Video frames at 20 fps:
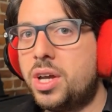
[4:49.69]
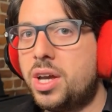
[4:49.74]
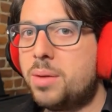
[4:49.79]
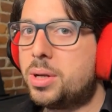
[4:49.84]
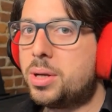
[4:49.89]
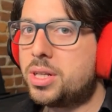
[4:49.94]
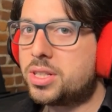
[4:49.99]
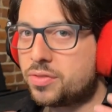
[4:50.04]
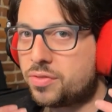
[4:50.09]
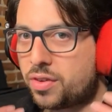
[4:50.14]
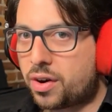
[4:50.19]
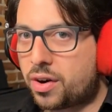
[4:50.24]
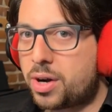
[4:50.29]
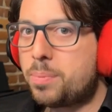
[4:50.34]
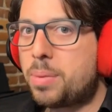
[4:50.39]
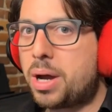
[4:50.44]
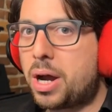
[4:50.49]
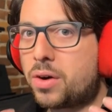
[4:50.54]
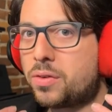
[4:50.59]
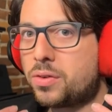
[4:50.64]
but it's a very
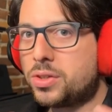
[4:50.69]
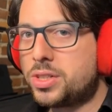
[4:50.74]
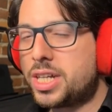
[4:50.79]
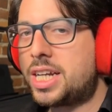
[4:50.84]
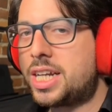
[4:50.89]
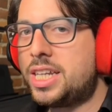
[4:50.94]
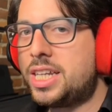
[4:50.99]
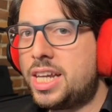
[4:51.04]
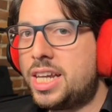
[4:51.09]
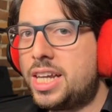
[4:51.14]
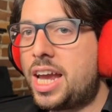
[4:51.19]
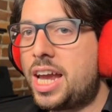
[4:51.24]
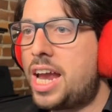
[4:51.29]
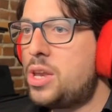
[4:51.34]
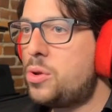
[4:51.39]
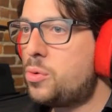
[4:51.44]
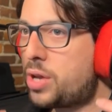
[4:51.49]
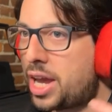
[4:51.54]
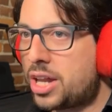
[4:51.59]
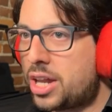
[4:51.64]
powerful technique, and
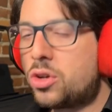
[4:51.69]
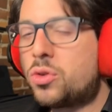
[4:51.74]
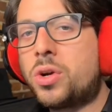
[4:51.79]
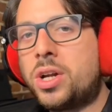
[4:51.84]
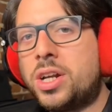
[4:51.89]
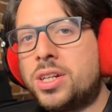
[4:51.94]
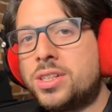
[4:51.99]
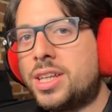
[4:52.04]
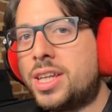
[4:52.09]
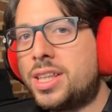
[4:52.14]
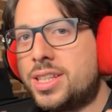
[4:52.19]
you can translate